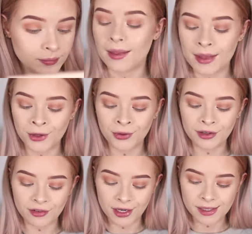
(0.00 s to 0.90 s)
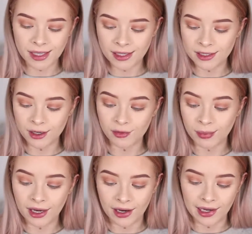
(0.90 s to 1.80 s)
And then on the very centre of
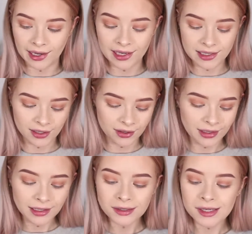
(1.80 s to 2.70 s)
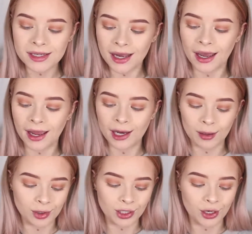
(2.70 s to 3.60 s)
my eyelid, I think today
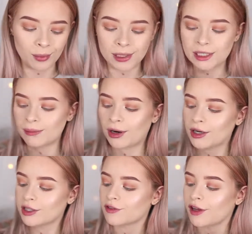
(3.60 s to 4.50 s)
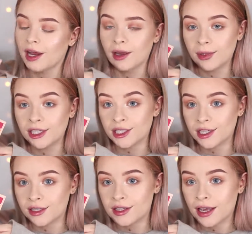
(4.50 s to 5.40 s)
I'm going to go with Sparks Fly, which
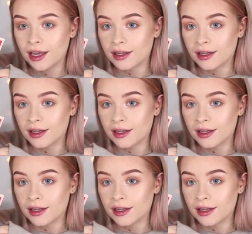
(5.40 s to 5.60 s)
is